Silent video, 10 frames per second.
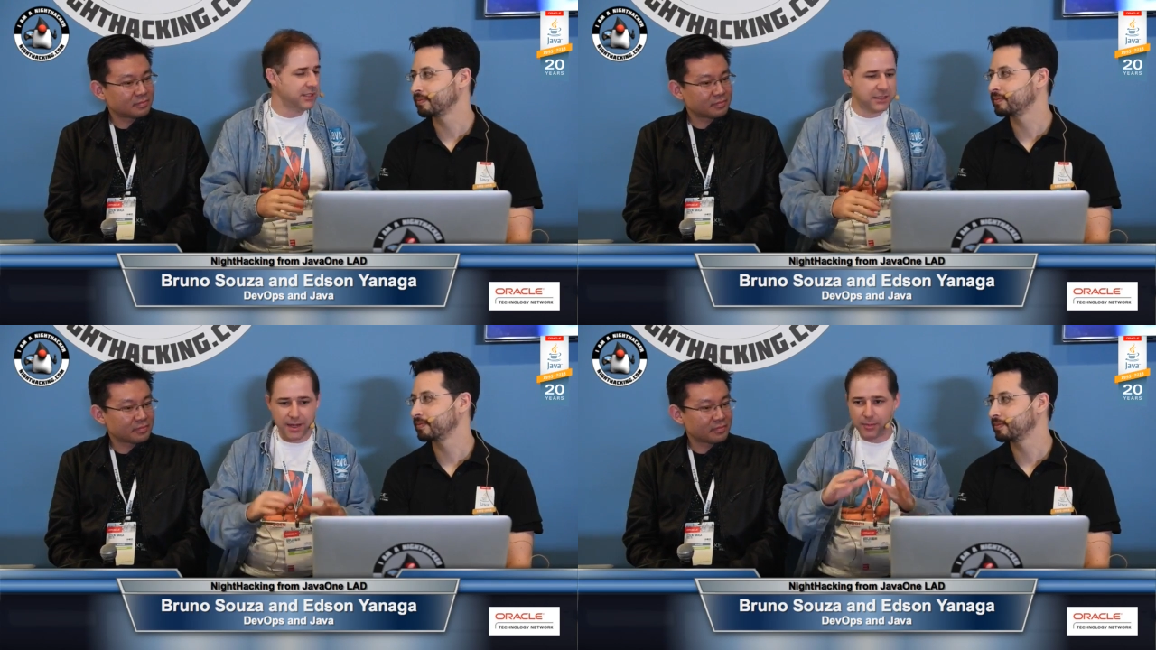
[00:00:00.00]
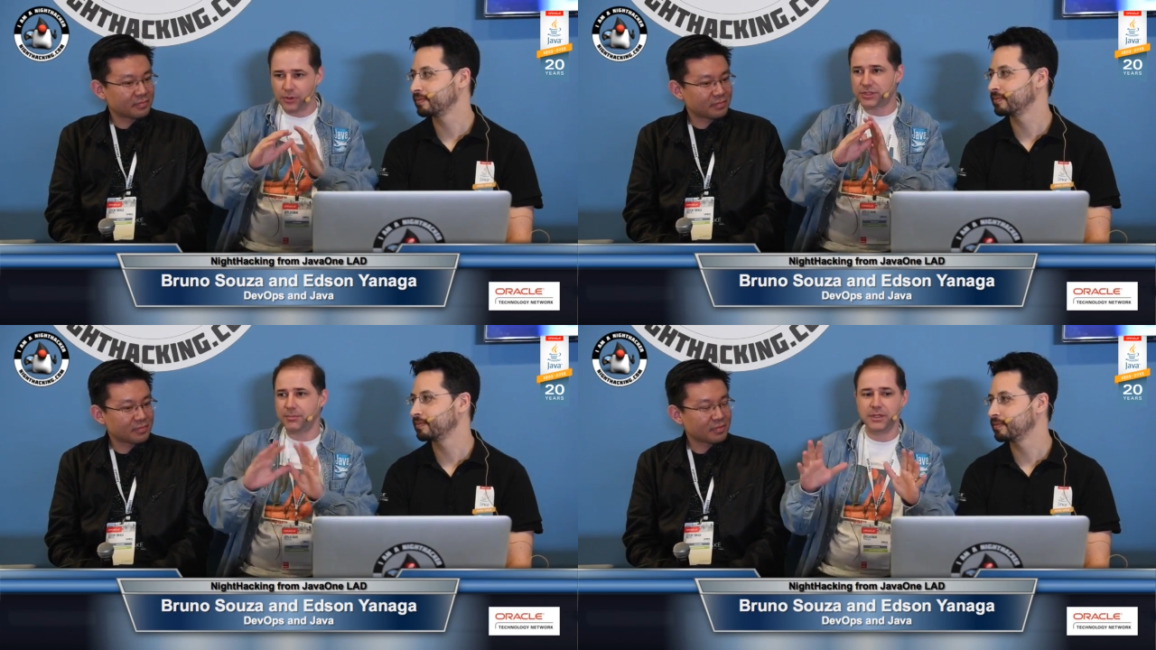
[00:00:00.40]
Speaker 1: They
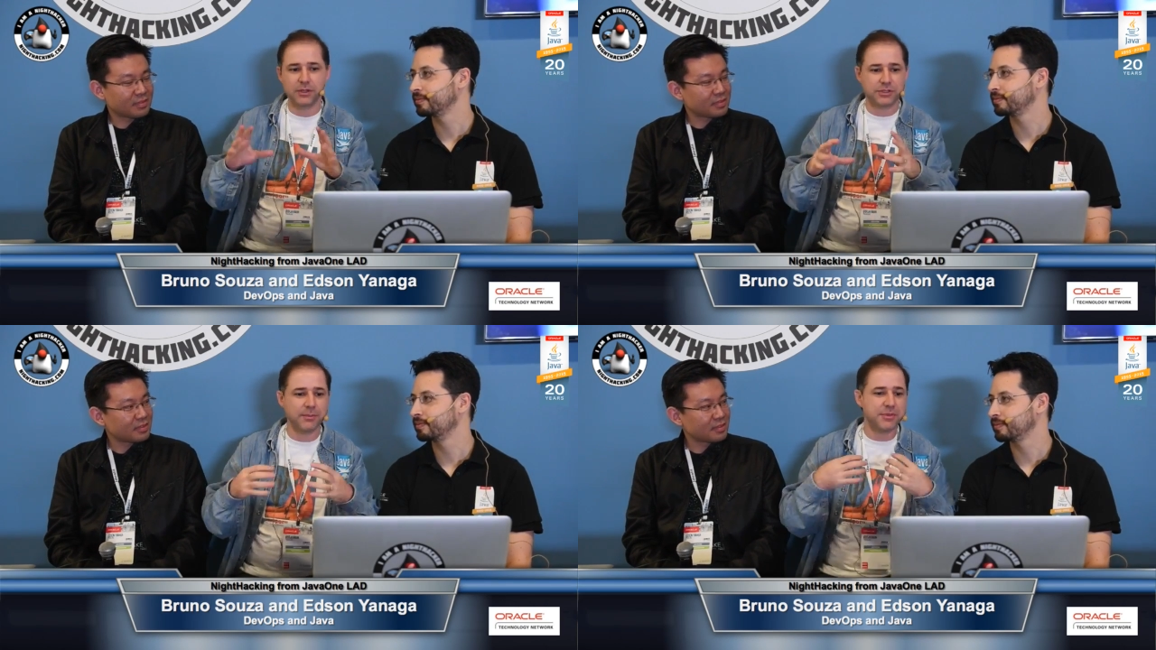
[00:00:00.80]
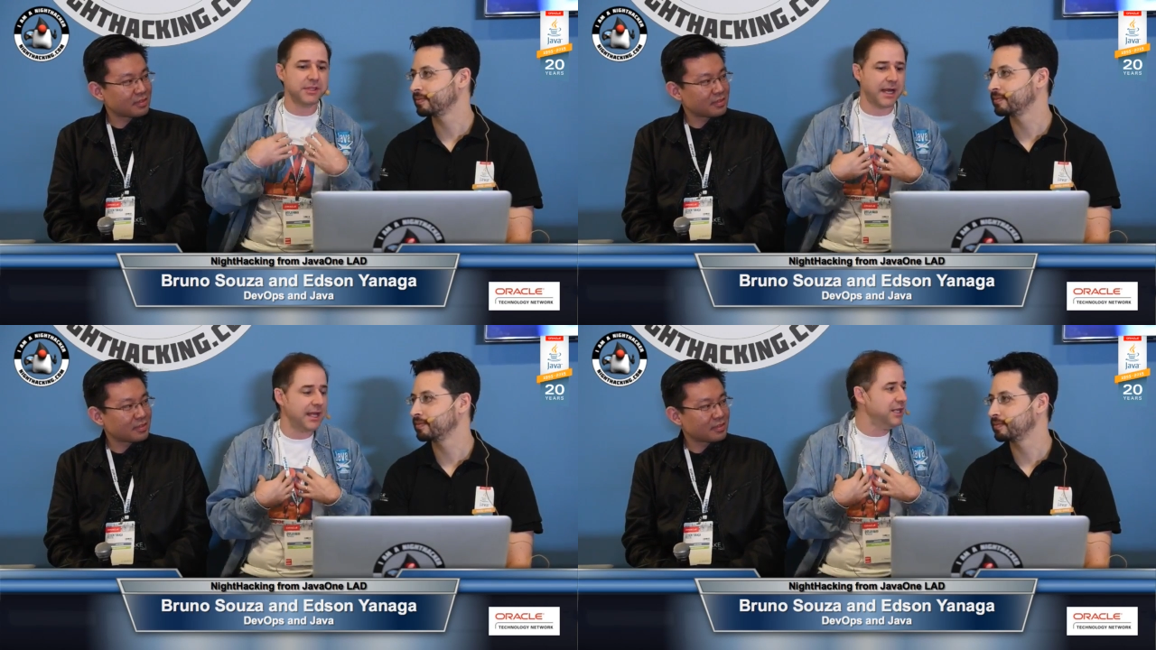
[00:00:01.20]
demo some, you know,
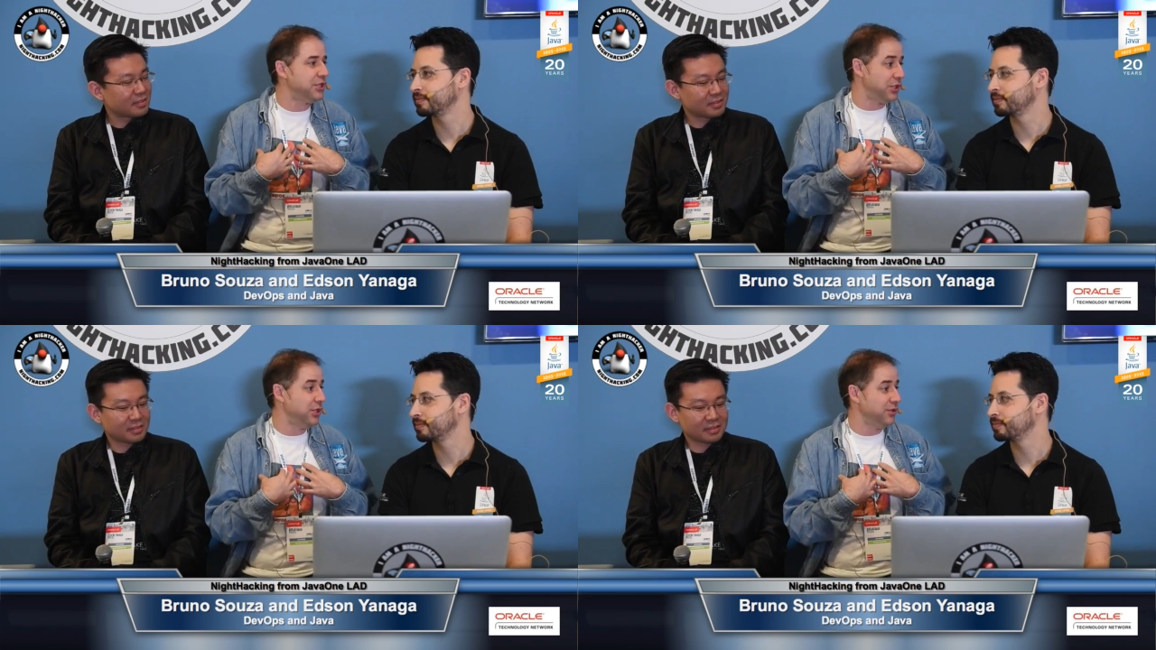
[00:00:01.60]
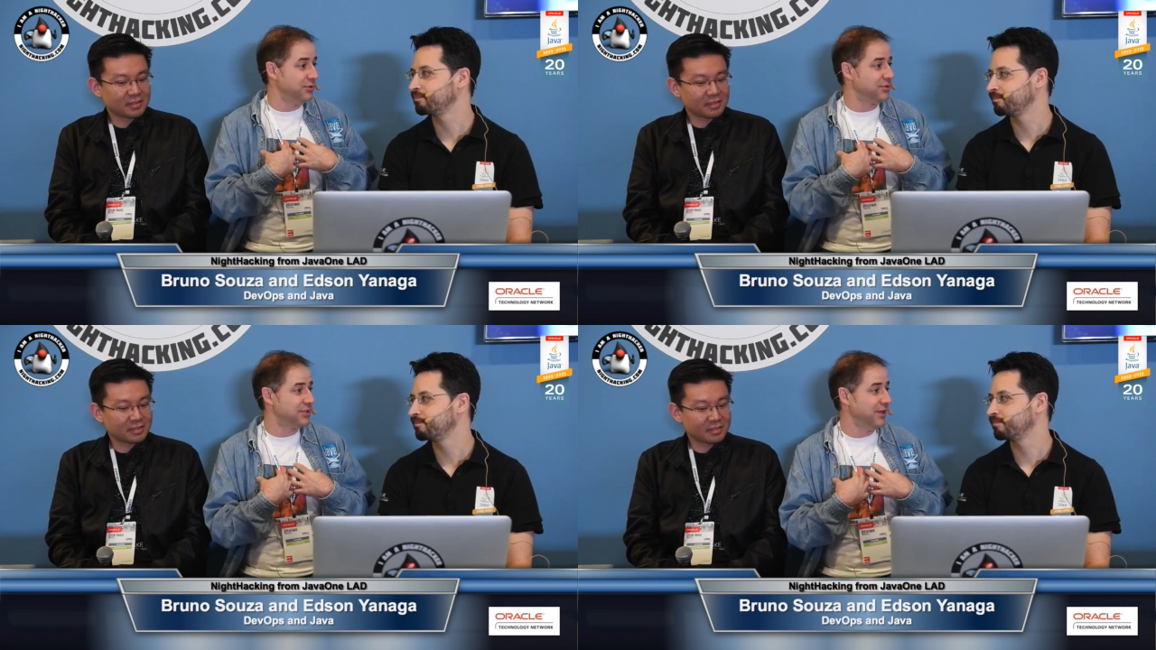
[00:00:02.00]
something that I need to
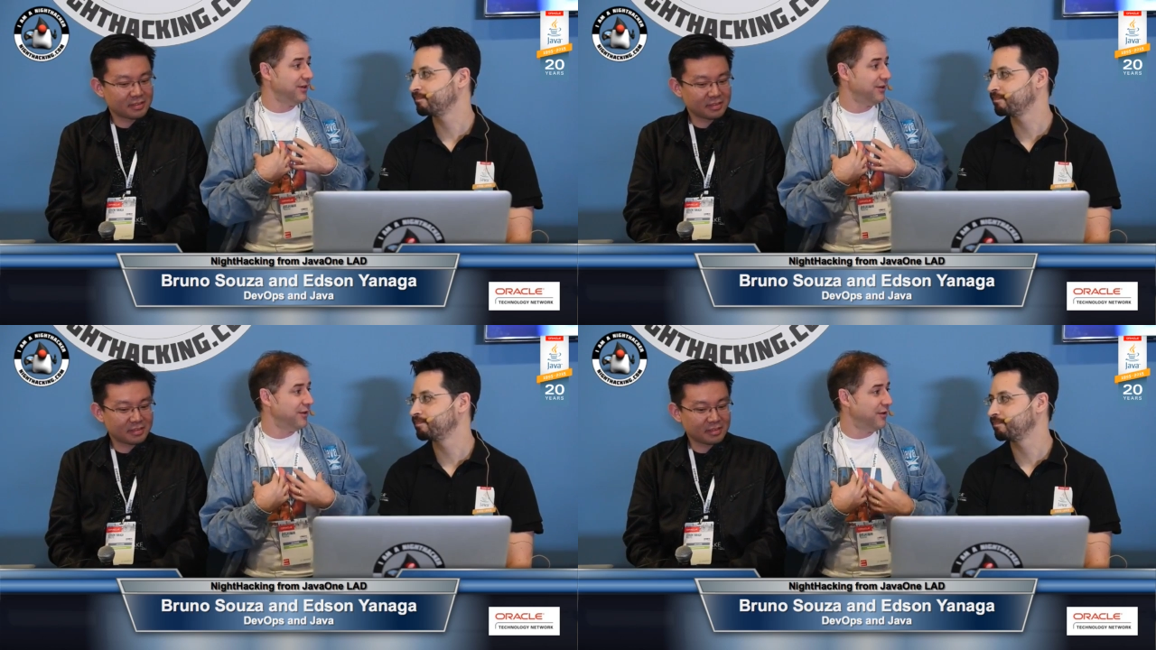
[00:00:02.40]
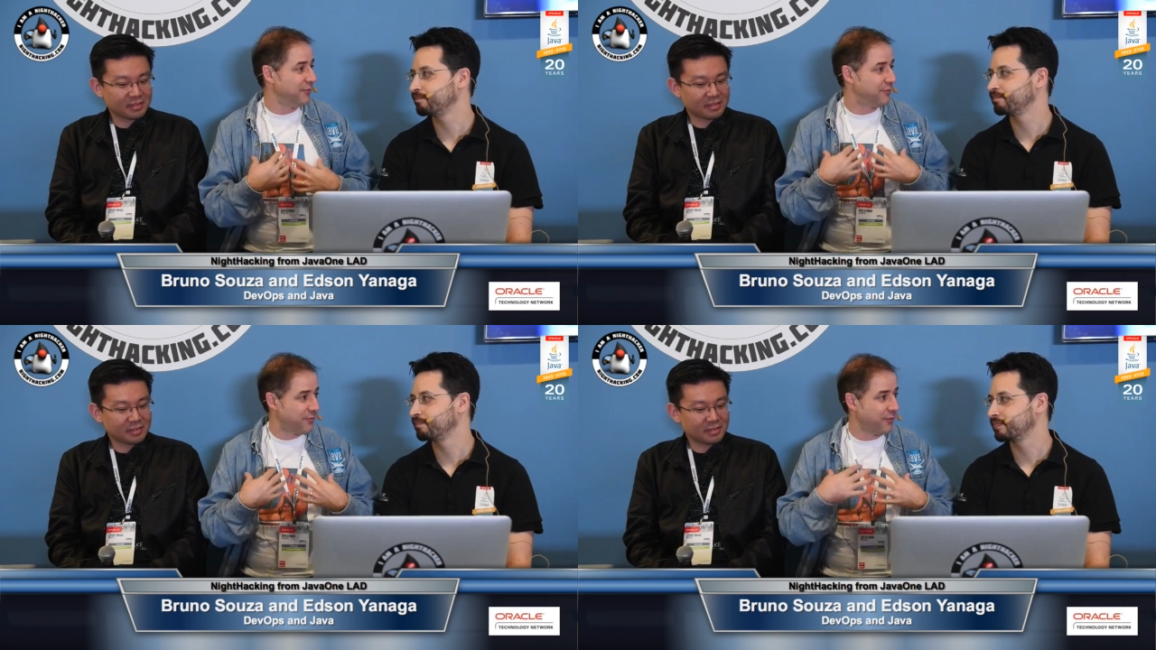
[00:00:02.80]
use, you
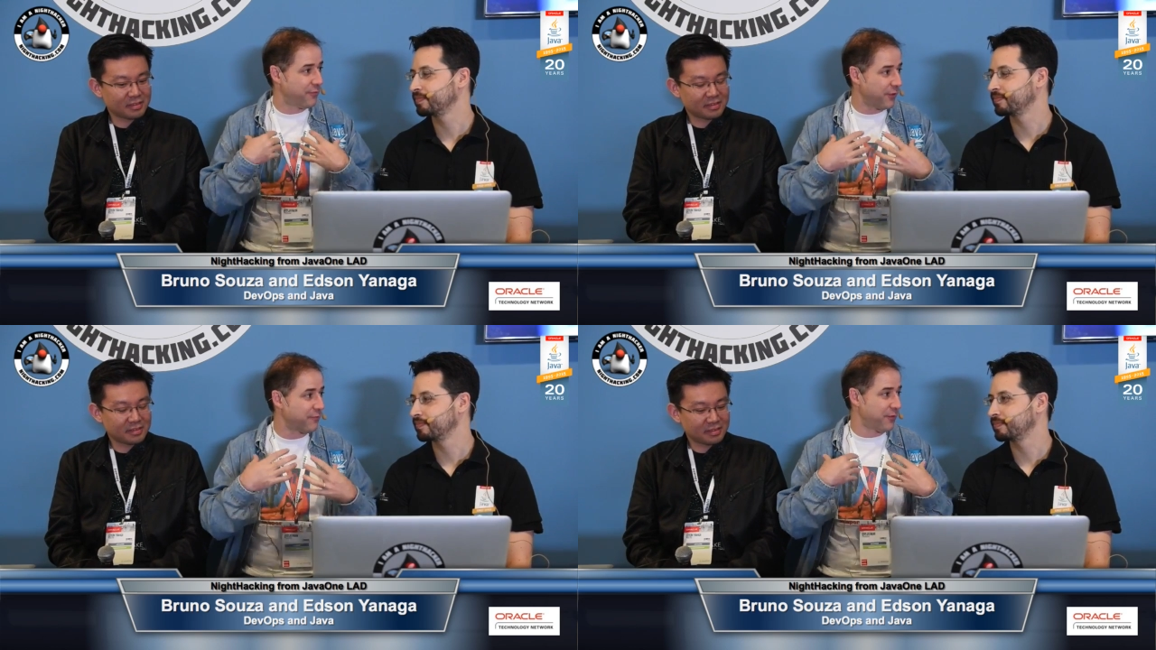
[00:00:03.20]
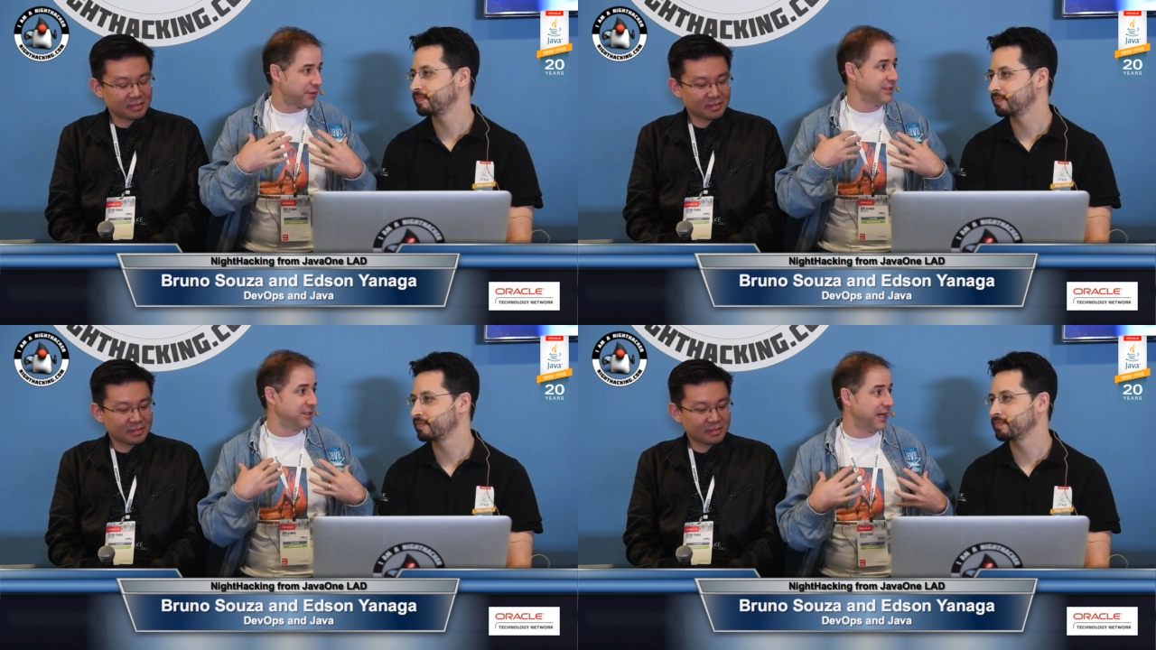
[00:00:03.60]
know, for, for,
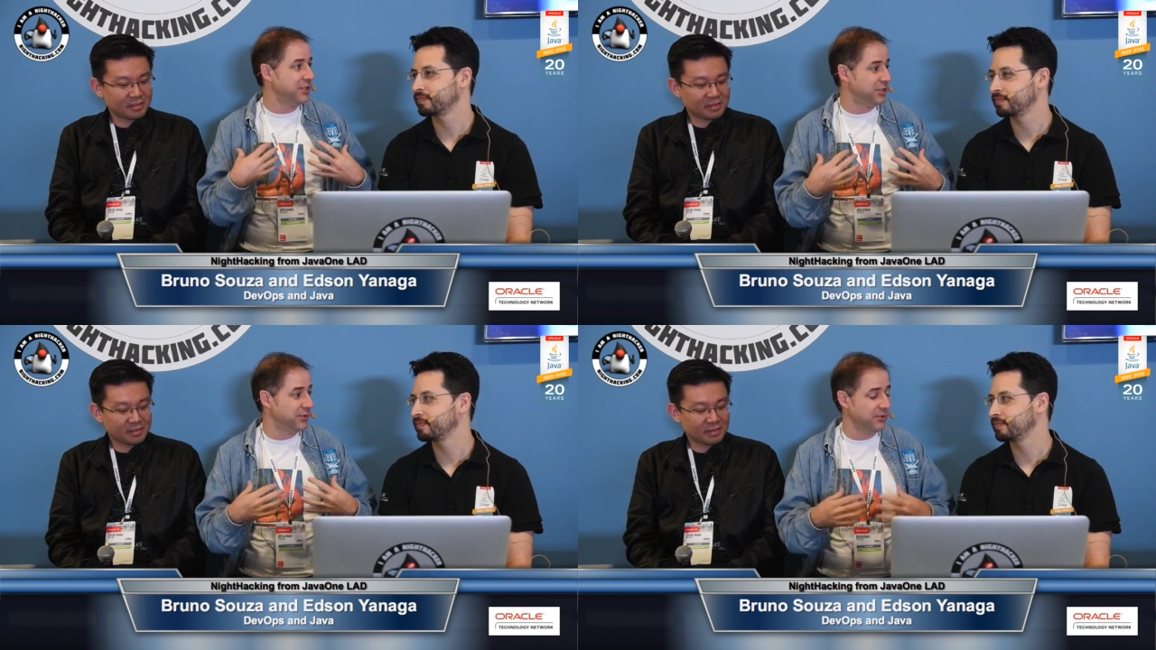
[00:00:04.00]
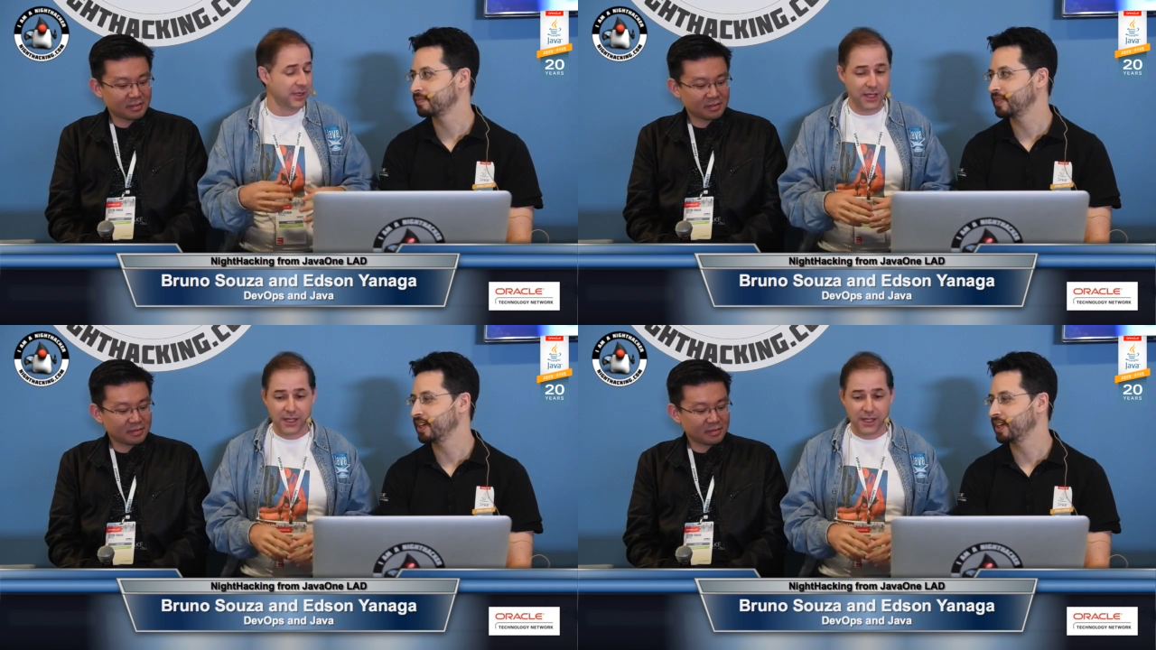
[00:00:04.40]
for things that I do.